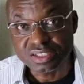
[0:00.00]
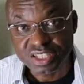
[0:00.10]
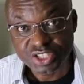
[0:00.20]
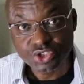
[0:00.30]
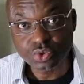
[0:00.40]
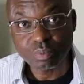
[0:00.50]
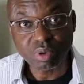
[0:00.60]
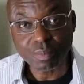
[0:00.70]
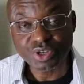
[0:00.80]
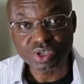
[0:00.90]
digital
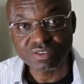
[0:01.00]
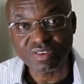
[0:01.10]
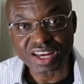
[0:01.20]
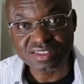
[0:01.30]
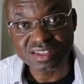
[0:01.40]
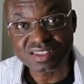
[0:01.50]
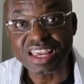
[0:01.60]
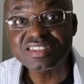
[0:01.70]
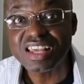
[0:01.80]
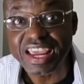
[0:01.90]
blood pressure devices,
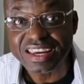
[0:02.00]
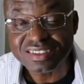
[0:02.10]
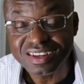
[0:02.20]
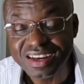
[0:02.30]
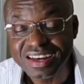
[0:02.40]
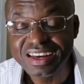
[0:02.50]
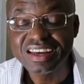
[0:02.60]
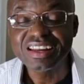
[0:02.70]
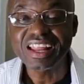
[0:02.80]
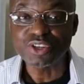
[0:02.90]
is saying
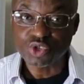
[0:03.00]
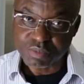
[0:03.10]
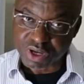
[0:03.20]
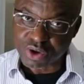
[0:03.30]
that you should